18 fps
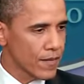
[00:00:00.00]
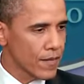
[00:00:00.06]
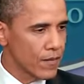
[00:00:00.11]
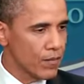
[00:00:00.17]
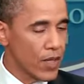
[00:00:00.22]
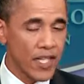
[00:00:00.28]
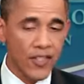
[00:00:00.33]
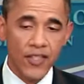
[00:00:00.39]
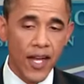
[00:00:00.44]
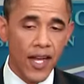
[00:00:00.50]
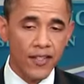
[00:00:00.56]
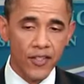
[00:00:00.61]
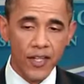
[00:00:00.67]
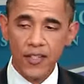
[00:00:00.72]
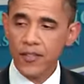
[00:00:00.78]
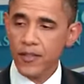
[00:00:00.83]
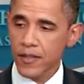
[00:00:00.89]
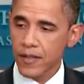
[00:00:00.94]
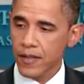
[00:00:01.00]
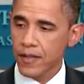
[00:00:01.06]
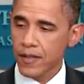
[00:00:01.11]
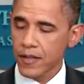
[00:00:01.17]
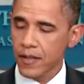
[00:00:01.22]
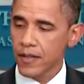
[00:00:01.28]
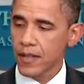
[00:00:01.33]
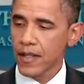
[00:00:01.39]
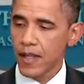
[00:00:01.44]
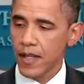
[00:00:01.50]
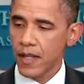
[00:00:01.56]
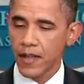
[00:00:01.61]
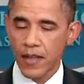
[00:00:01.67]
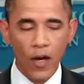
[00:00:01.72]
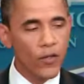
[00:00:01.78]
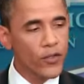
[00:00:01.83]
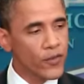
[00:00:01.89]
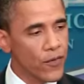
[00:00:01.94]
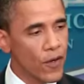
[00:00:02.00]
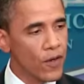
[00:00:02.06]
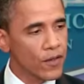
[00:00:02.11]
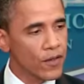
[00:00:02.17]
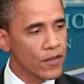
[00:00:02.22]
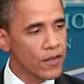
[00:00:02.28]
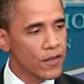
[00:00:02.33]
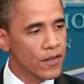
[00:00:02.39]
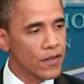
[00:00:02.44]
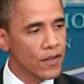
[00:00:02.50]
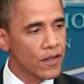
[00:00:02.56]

But it's not just those folks.